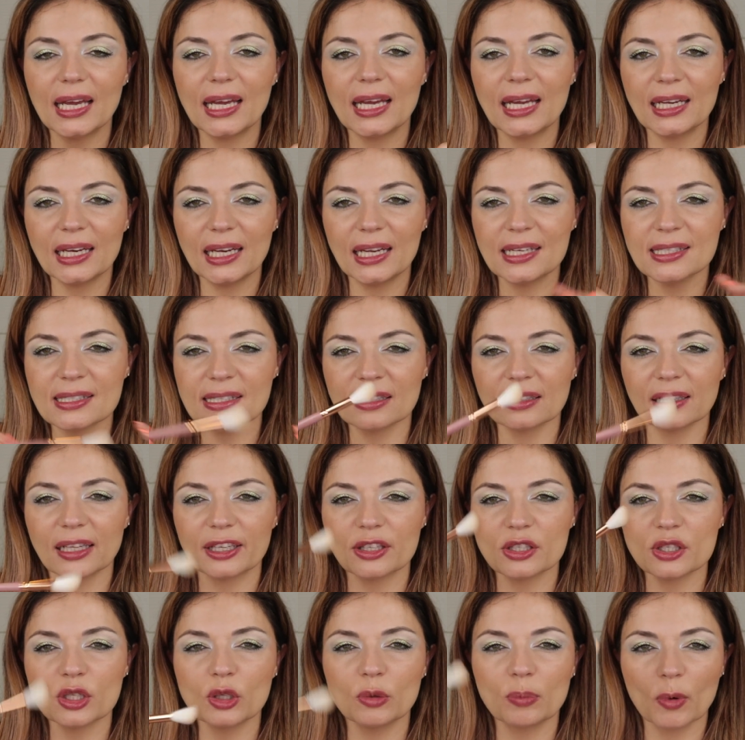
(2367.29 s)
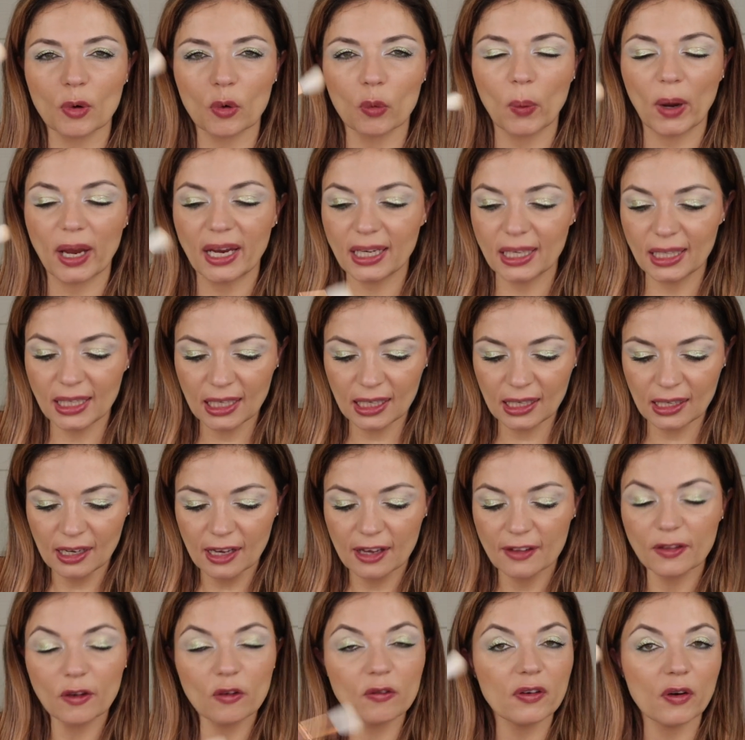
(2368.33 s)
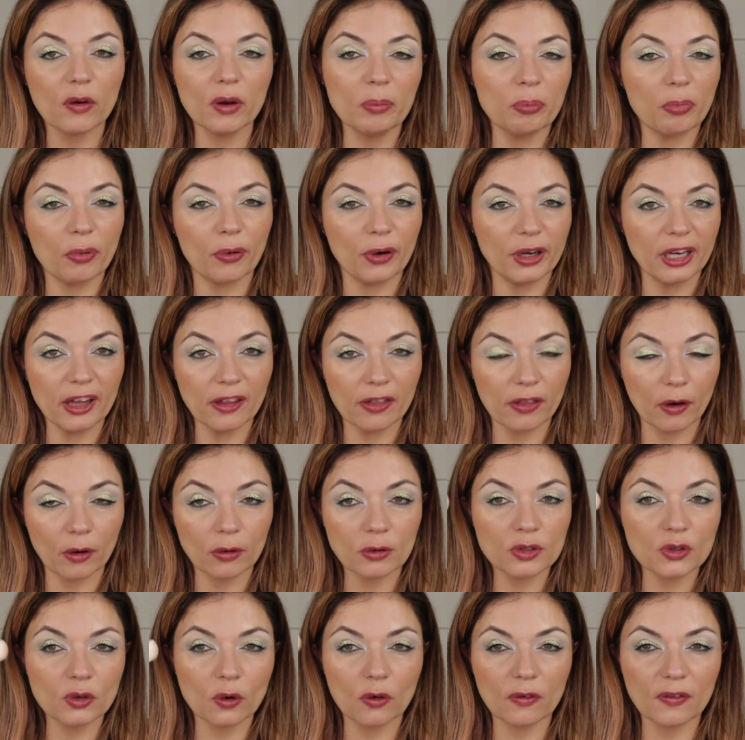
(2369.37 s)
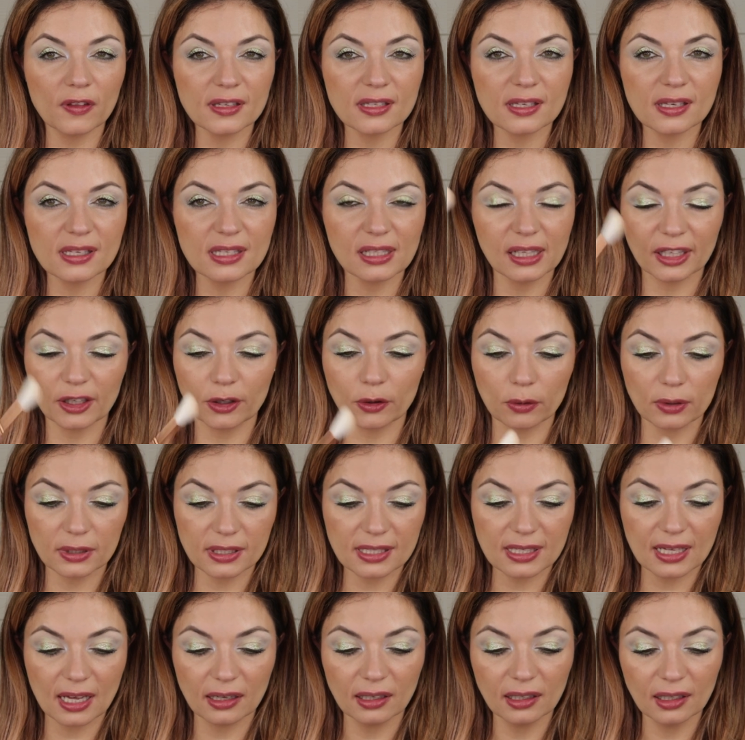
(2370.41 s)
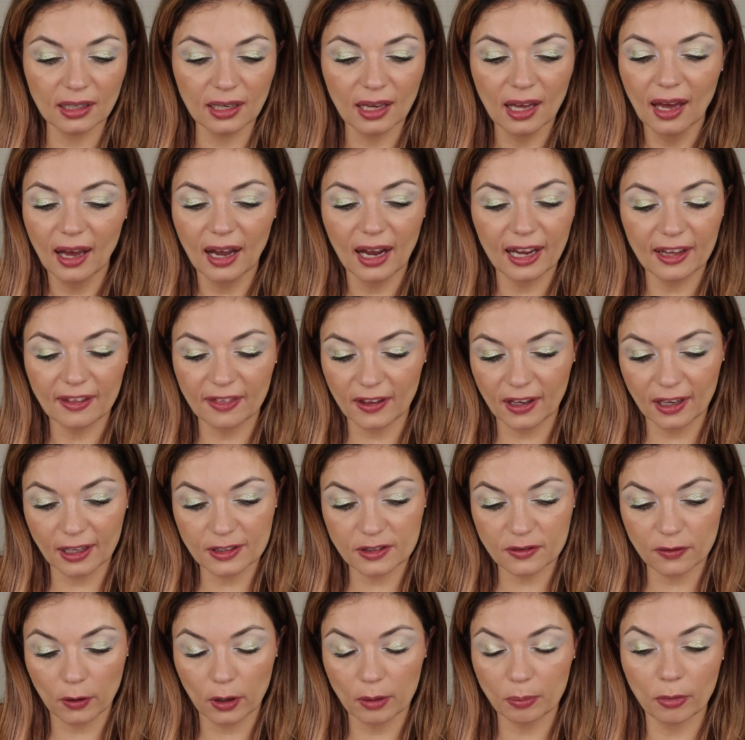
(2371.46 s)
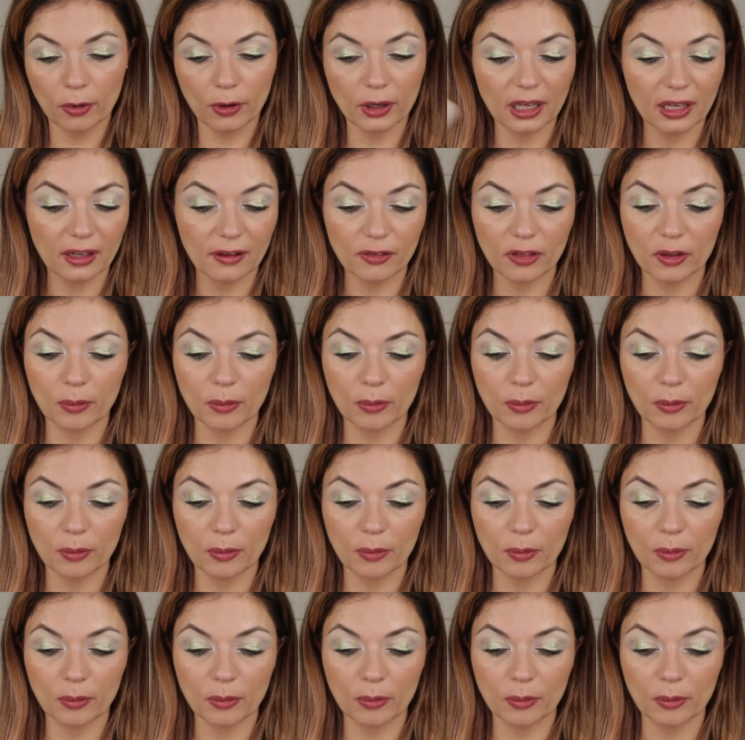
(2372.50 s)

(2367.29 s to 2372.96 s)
it isn't like super weighty. They're very pretty though, so if this is like your aesthetic, I think it's very pretty.